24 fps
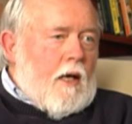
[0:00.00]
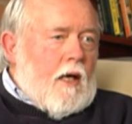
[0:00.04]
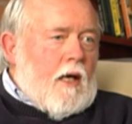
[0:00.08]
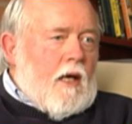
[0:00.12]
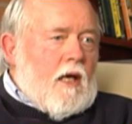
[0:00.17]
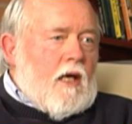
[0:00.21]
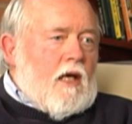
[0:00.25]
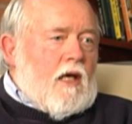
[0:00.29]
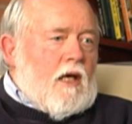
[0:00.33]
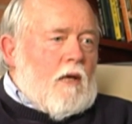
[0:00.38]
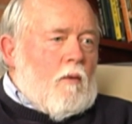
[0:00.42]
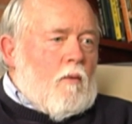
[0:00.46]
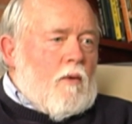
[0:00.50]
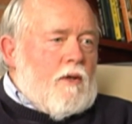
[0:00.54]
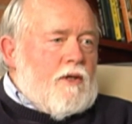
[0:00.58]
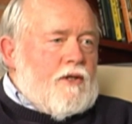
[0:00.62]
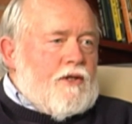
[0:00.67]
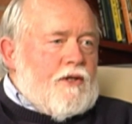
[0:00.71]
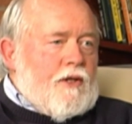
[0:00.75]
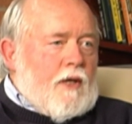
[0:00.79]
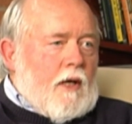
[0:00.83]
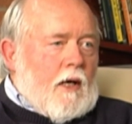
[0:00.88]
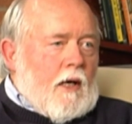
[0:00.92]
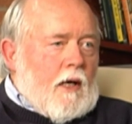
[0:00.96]
He
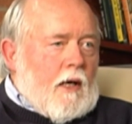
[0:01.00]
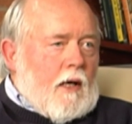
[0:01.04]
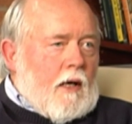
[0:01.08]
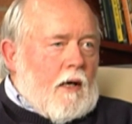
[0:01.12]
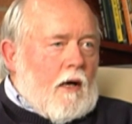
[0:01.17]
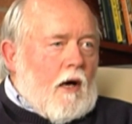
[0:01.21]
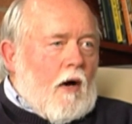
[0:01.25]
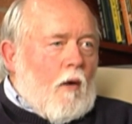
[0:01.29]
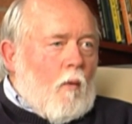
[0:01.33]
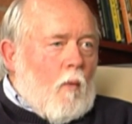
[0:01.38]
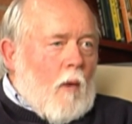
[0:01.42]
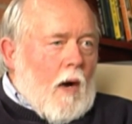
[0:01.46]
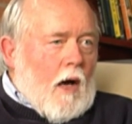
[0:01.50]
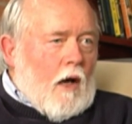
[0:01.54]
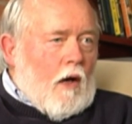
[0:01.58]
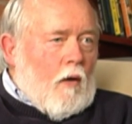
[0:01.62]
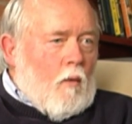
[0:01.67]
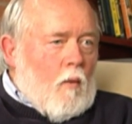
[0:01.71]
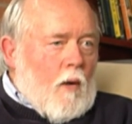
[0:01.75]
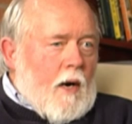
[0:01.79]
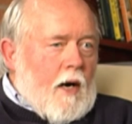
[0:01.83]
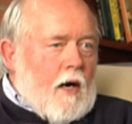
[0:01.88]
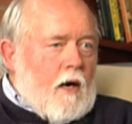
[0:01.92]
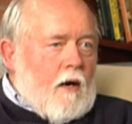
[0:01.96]
was uh, well
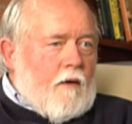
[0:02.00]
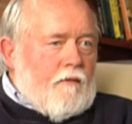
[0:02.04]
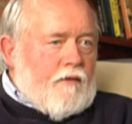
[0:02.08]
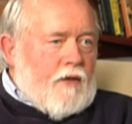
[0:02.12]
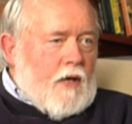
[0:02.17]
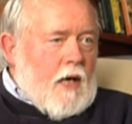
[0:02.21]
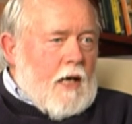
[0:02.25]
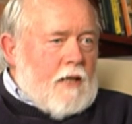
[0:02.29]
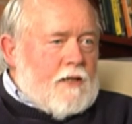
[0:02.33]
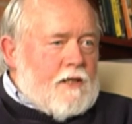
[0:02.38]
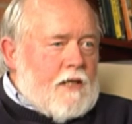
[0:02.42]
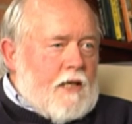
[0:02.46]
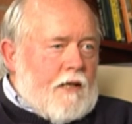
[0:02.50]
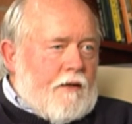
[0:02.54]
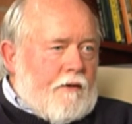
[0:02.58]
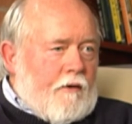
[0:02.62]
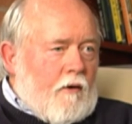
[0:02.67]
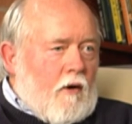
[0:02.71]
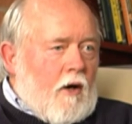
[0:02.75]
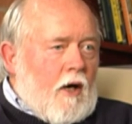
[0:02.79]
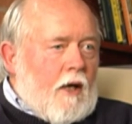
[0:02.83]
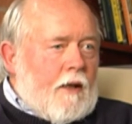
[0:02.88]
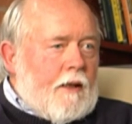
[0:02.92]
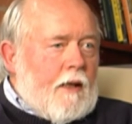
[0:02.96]
aware of Nazi
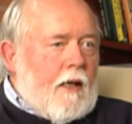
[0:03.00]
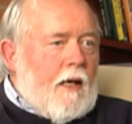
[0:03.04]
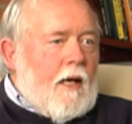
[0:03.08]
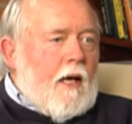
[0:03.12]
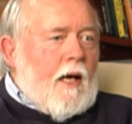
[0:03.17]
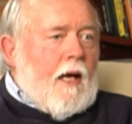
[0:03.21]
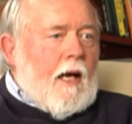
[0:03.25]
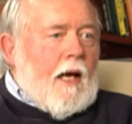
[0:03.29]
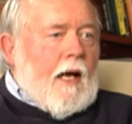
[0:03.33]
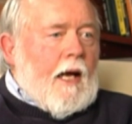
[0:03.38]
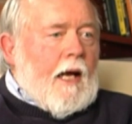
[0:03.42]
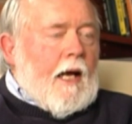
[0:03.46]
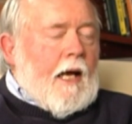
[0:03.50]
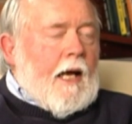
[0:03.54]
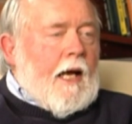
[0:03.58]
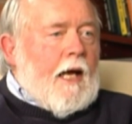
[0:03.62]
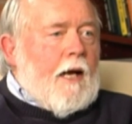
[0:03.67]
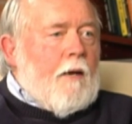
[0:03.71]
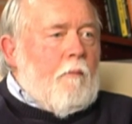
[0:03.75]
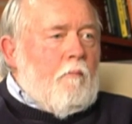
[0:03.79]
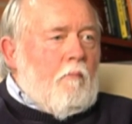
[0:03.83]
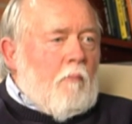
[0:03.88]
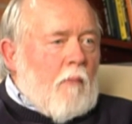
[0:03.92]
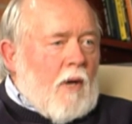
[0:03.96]
thought.
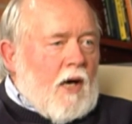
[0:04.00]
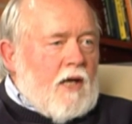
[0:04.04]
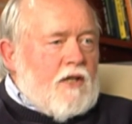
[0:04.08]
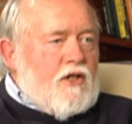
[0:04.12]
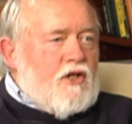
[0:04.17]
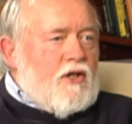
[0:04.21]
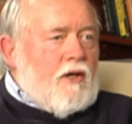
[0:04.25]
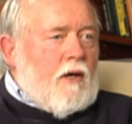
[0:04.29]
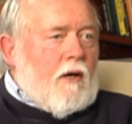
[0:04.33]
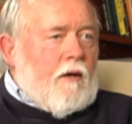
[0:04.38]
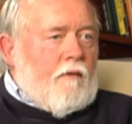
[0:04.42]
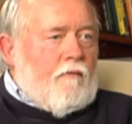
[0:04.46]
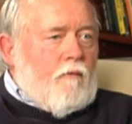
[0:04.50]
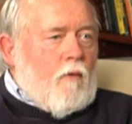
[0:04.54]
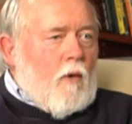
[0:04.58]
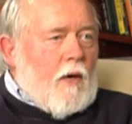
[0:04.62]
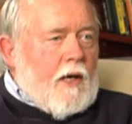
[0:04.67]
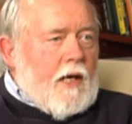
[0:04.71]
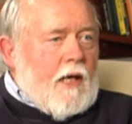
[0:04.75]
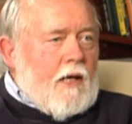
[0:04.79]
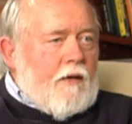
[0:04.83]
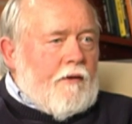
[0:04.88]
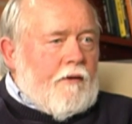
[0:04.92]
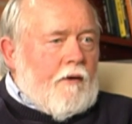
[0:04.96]
And much of
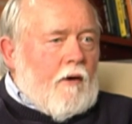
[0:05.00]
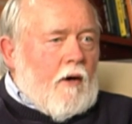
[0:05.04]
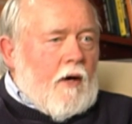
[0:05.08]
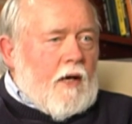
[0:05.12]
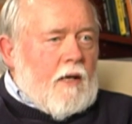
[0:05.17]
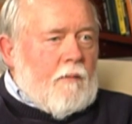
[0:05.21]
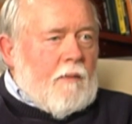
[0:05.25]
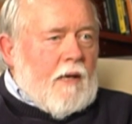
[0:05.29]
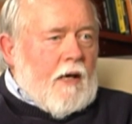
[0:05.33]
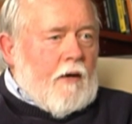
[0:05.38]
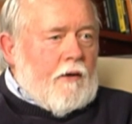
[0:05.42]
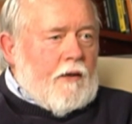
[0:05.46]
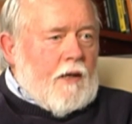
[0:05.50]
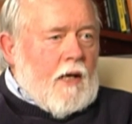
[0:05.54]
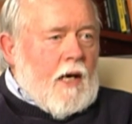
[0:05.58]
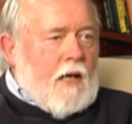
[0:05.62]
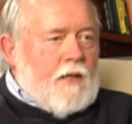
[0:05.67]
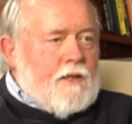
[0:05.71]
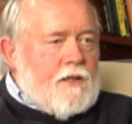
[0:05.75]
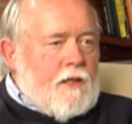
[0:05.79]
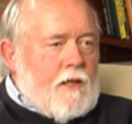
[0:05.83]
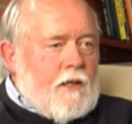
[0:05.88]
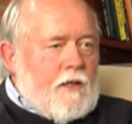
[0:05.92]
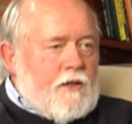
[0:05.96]
what he thought about
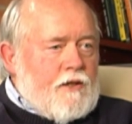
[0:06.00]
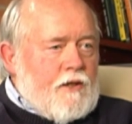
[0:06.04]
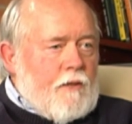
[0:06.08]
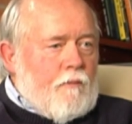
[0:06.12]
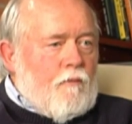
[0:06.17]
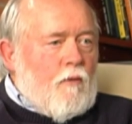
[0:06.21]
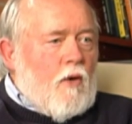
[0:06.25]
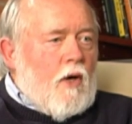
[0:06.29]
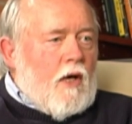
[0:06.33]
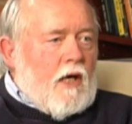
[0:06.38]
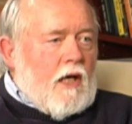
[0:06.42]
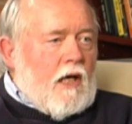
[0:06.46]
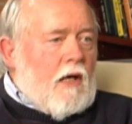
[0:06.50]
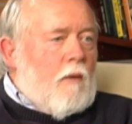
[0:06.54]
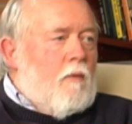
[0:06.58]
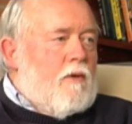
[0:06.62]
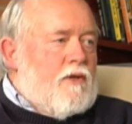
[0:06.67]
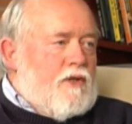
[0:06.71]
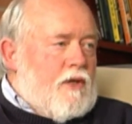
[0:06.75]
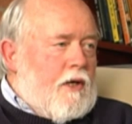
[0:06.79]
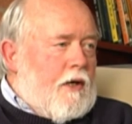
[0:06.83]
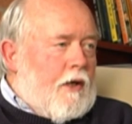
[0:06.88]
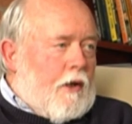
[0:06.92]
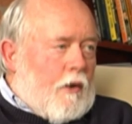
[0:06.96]
Nazism, he
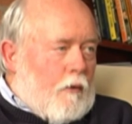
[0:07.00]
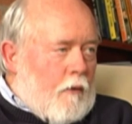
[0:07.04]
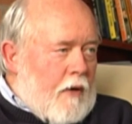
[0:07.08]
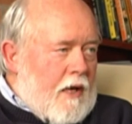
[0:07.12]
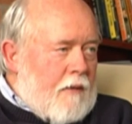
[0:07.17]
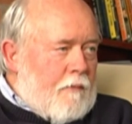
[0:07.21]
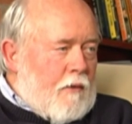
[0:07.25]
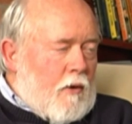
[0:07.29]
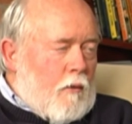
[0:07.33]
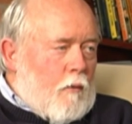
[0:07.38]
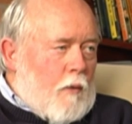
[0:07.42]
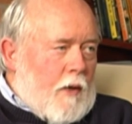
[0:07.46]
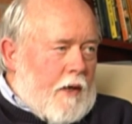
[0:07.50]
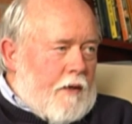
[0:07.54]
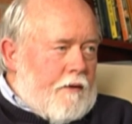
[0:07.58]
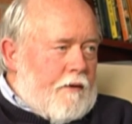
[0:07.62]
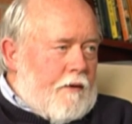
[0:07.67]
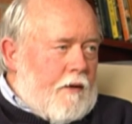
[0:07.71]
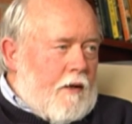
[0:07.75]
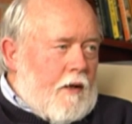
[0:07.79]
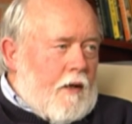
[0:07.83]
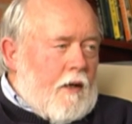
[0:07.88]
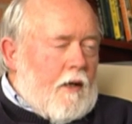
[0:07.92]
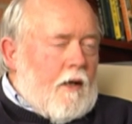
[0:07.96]
was in agreement with.
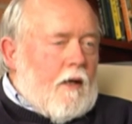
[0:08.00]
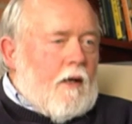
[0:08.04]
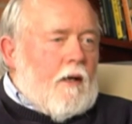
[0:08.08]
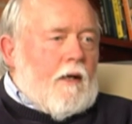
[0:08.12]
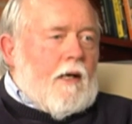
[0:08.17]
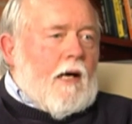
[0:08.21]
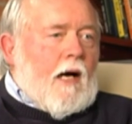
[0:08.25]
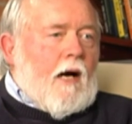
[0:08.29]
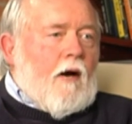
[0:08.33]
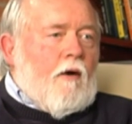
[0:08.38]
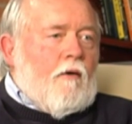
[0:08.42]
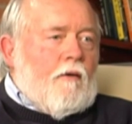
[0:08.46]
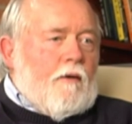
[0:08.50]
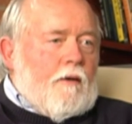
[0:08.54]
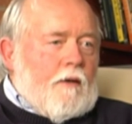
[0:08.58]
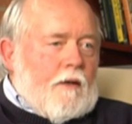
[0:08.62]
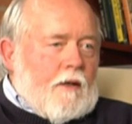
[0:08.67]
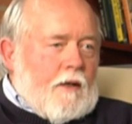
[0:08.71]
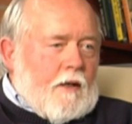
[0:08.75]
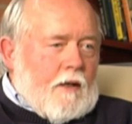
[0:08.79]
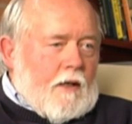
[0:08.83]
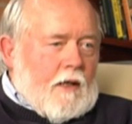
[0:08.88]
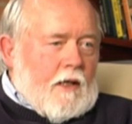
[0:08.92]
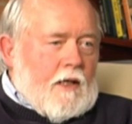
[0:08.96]
Mm. Now,
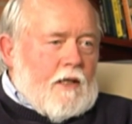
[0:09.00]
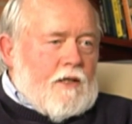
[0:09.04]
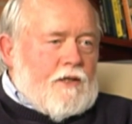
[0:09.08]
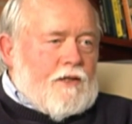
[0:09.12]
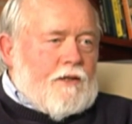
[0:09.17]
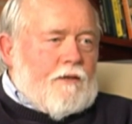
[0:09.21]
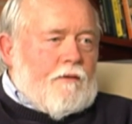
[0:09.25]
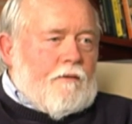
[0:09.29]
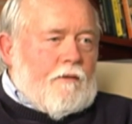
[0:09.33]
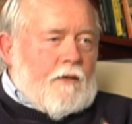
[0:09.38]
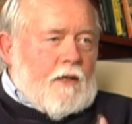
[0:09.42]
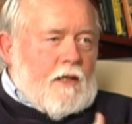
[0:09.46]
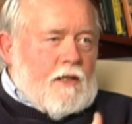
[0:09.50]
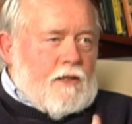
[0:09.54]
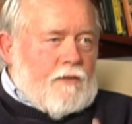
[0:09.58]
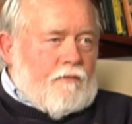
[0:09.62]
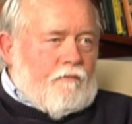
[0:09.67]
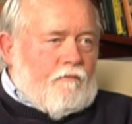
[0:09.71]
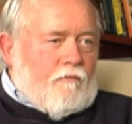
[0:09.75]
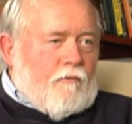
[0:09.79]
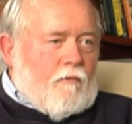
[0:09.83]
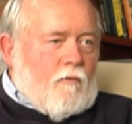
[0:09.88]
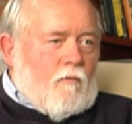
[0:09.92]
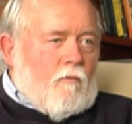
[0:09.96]
he's, he's
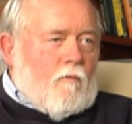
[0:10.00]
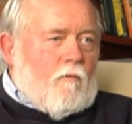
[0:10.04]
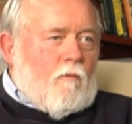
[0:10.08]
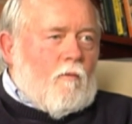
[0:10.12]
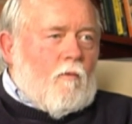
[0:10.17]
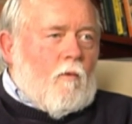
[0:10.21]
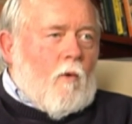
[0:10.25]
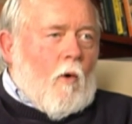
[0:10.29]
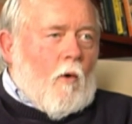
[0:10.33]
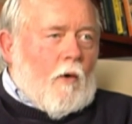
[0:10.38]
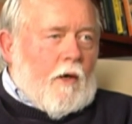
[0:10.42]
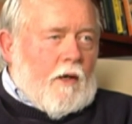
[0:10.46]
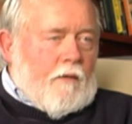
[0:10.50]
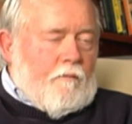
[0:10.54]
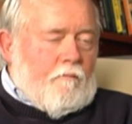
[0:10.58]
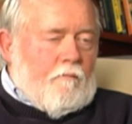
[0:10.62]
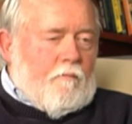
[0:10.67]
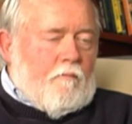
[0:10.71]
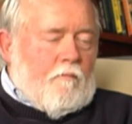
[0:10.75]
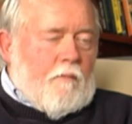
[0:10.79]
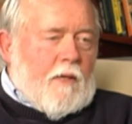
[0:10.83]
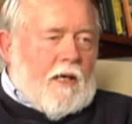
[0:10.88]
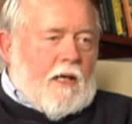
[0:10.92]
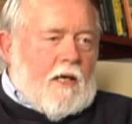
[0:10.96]

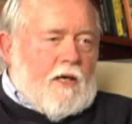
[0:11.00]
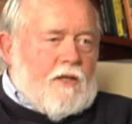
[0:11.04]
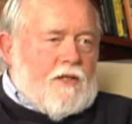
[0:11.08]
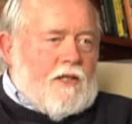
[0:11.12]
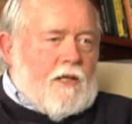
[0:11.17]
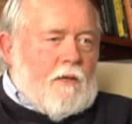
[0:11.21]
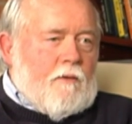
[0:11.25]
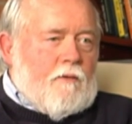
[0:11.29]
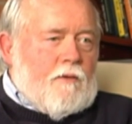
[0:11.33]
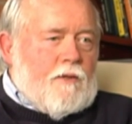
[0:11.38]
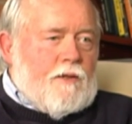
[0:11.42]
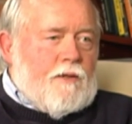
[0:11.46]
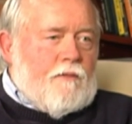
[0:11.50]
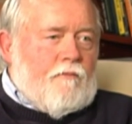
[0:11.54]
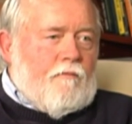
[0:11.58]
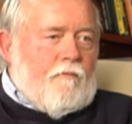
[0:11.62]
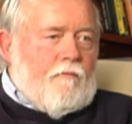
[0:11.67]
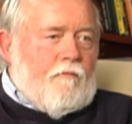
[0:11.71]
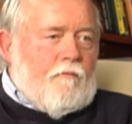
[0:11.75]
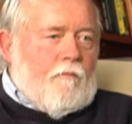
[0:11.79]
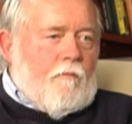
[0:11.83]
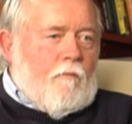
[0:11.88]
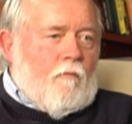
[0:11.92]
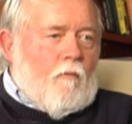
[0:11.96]
quoted because he was
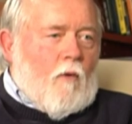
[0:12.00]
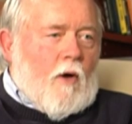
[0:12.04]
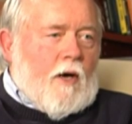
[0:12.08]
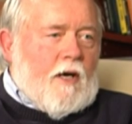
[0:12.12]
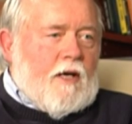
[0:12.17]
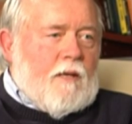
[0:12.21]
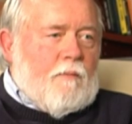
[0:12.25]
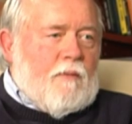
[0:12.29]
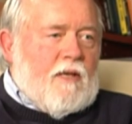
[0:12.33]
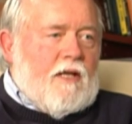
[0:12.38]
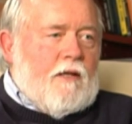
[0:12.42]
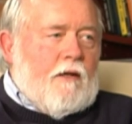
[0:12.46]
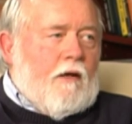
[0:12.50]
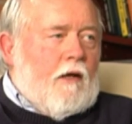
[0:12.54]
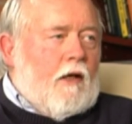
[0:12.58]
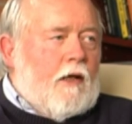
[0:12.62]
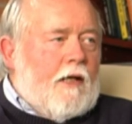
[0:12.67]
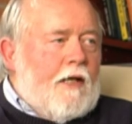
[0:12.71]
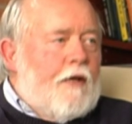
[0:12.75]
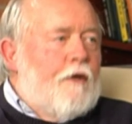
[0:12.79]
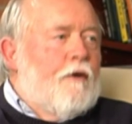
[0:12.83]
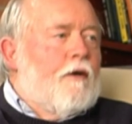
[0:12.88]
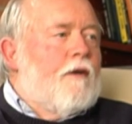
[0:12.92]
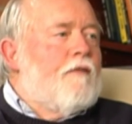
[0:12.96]
wanted to be the
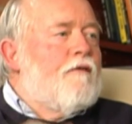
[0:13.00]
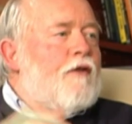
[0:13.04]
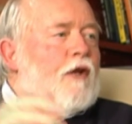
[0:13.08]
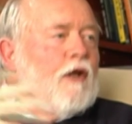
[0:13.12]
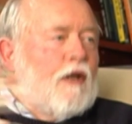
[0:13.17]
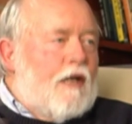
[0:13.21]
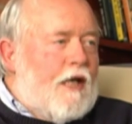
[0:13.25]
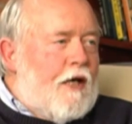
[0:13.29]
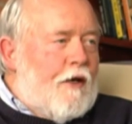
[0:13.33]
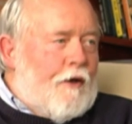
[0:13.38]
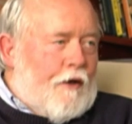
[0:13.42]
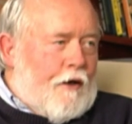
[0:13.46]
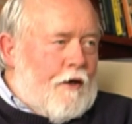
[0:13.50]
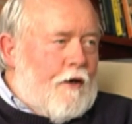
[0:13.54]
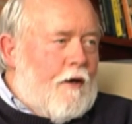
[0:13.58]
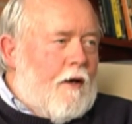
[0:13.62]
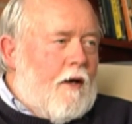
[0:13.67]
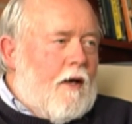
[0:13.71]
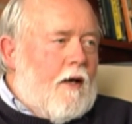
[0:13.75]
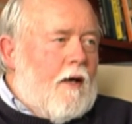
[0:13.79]
leader of the leader.